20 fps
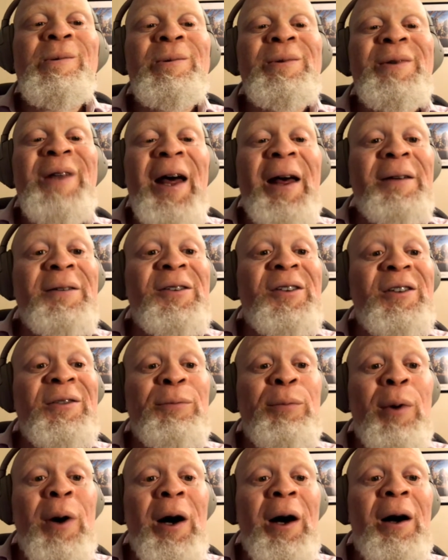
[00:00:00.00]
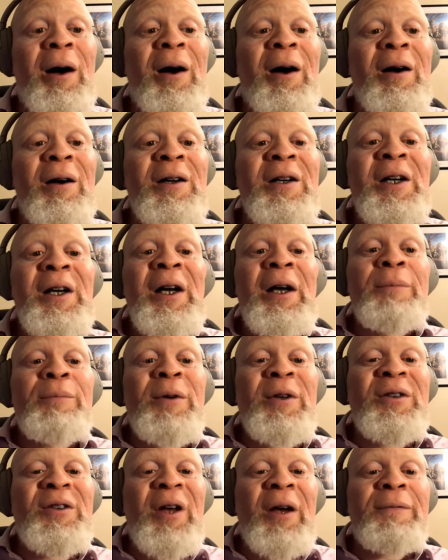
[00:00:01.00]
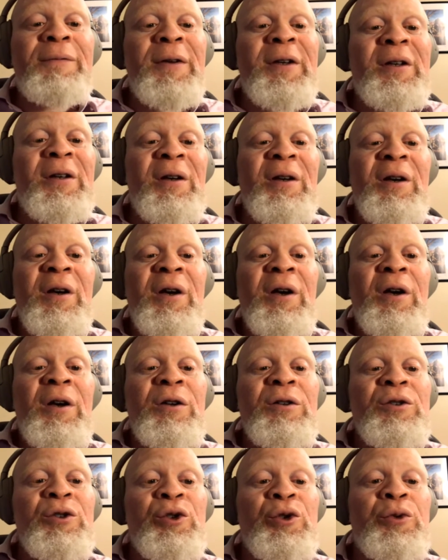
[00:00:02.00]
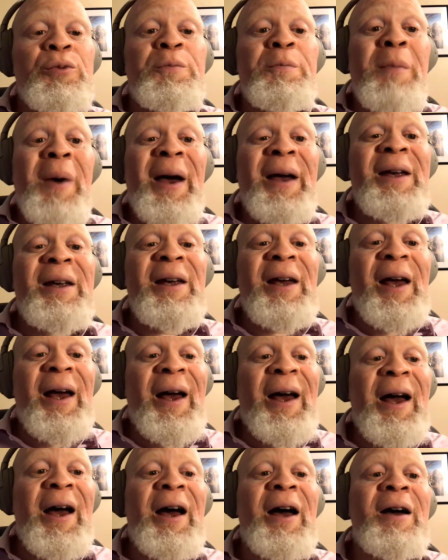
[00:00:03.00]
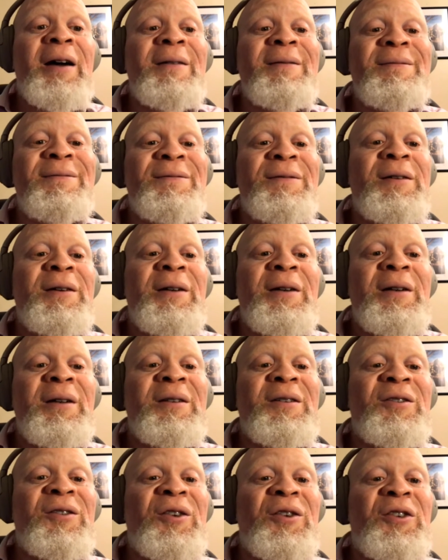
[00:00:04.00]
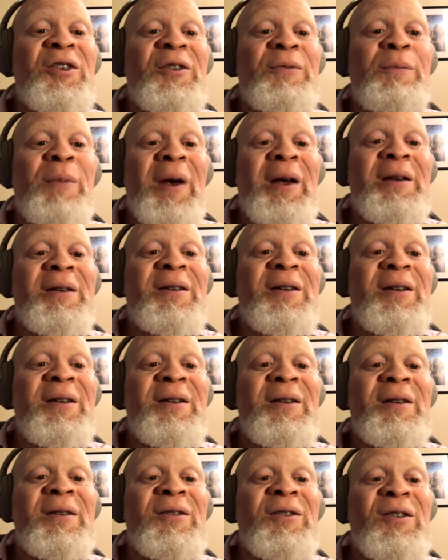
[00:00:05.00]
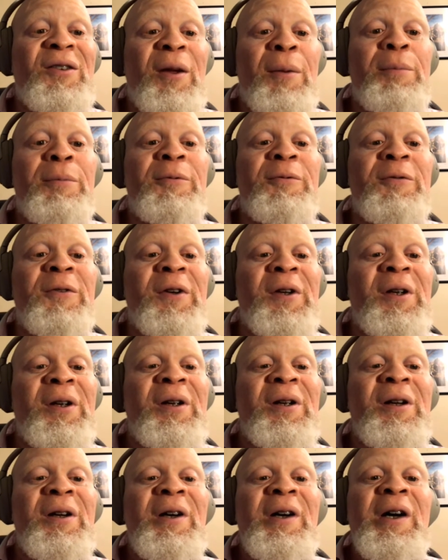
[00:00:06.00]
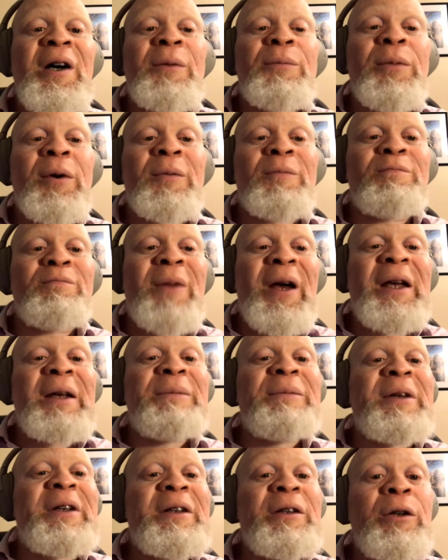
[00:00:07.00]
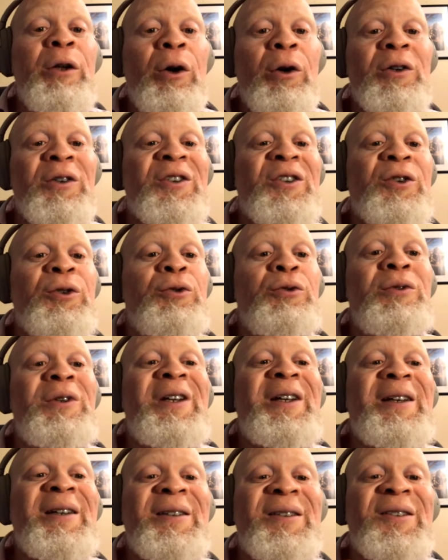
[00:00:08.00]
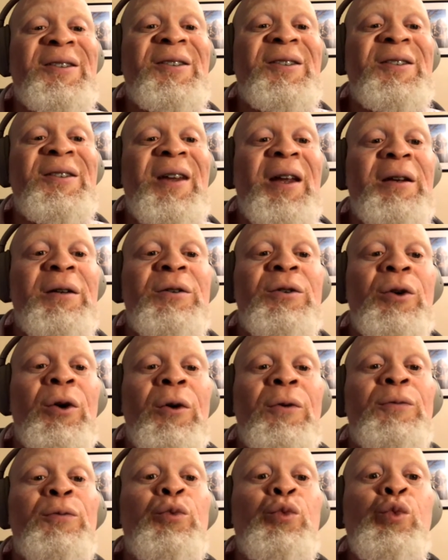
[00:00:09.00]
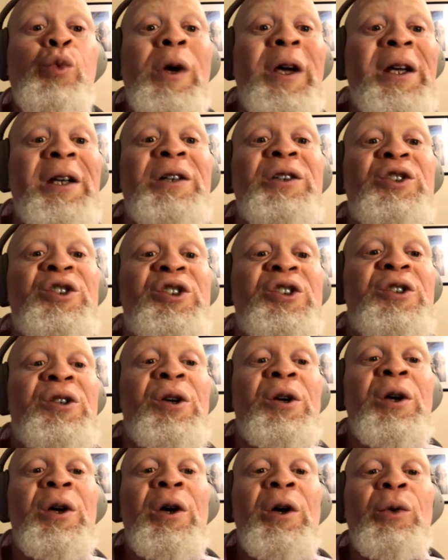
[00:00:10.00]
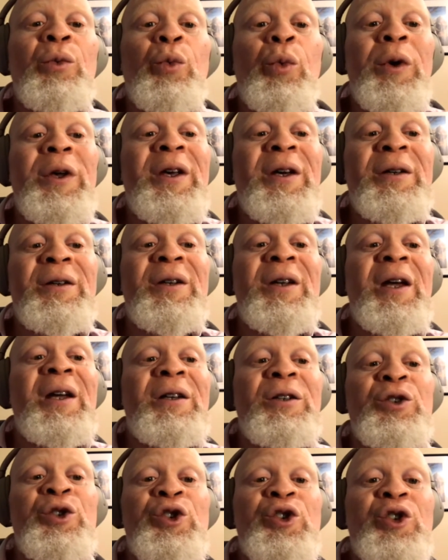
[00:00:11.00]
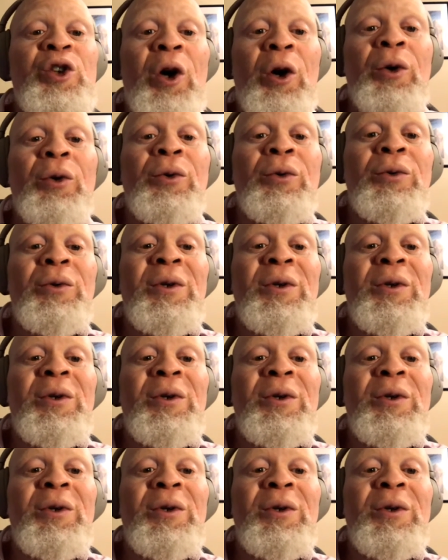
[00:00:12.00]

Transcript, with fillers: that's smart. Because I think you may have suspected something, but maybe not to the extent of which we are then shown